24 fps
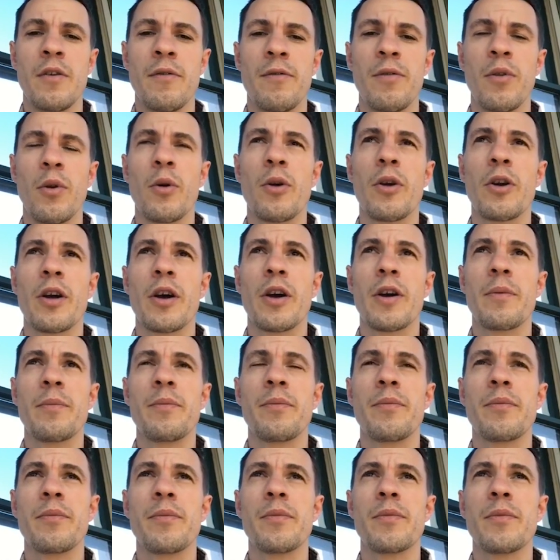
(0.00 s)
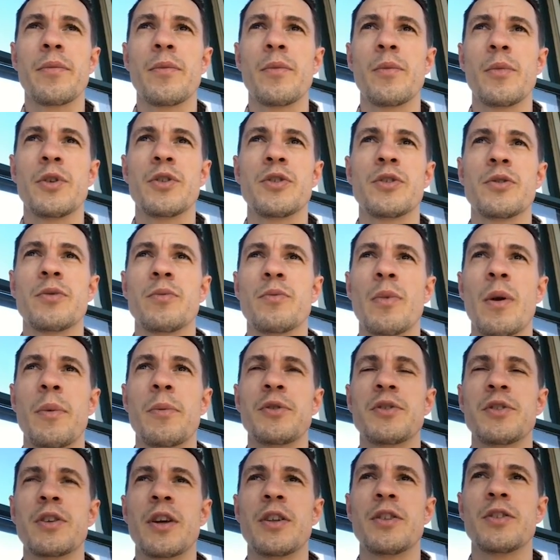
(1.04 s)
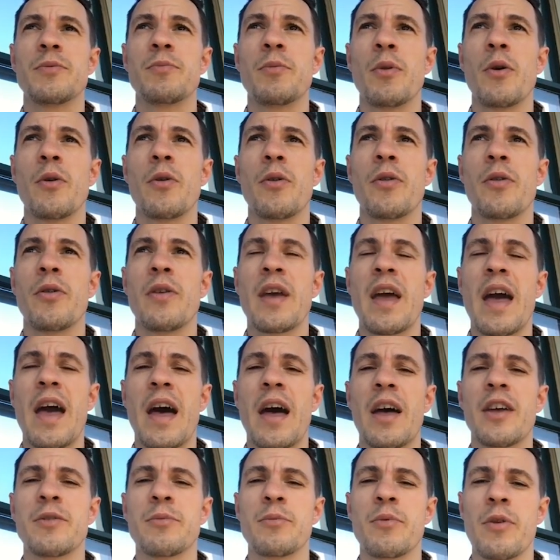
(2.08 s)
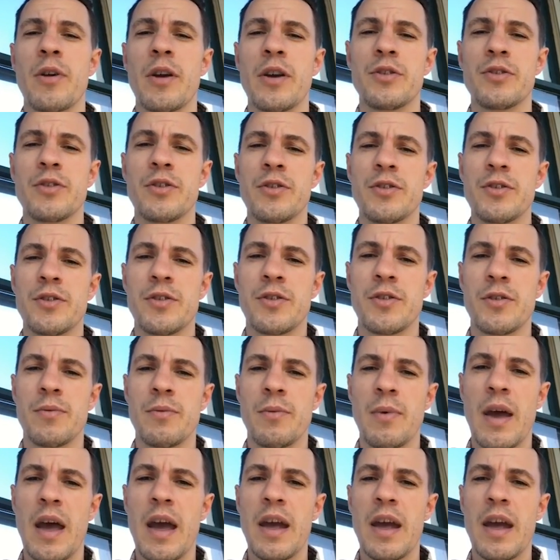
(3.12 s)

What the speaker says: Florida, which represents both the aspirations